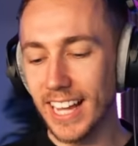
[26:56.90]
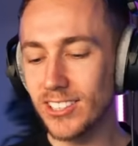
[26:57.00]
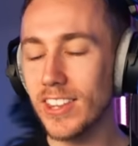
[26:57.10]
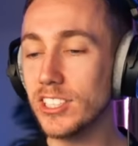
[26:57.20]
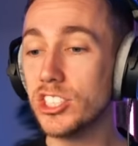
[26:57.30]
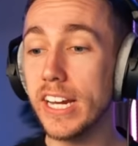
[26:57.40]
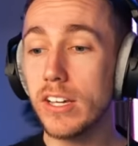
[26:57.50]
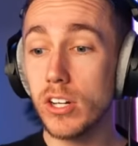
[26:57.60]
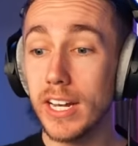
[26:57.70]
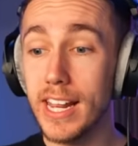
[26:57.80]
That's the thing. She
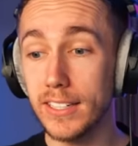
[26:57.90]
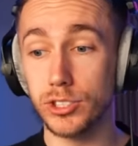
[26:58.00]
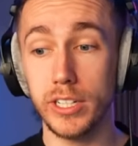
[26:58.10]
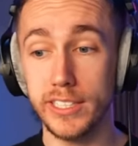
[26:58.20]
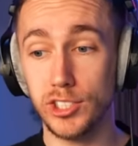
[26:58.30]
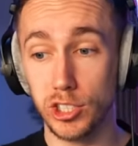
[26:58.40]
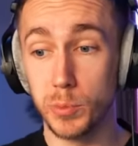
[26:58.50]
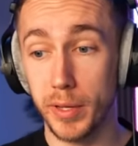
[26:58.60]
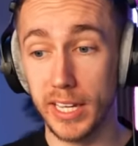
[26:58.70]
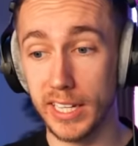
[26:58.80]
could literally
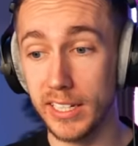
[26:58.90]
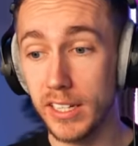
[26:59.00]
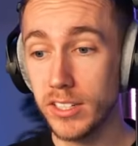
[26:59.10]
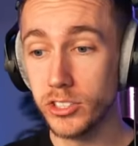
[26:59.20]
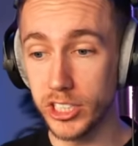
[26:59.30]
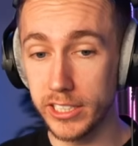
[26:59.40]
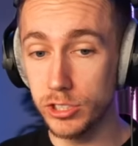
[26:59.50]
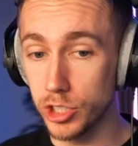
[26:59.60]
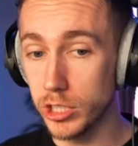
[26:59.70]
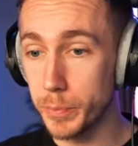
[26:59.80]
just be. She could
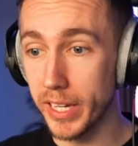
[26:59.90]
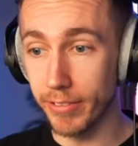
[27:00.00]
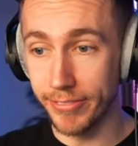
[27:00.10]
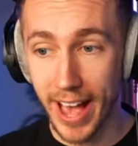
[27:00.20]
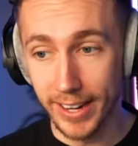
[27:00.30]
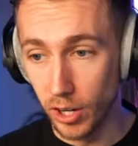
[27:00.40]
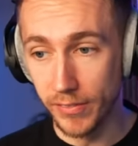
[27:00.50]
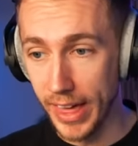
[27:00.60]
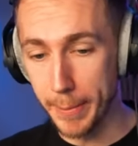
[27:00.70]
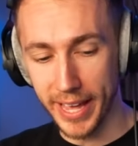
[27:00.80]
just be a fan
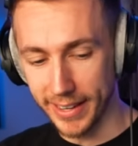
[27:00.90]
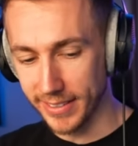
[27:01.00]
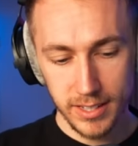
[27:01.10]
of that band.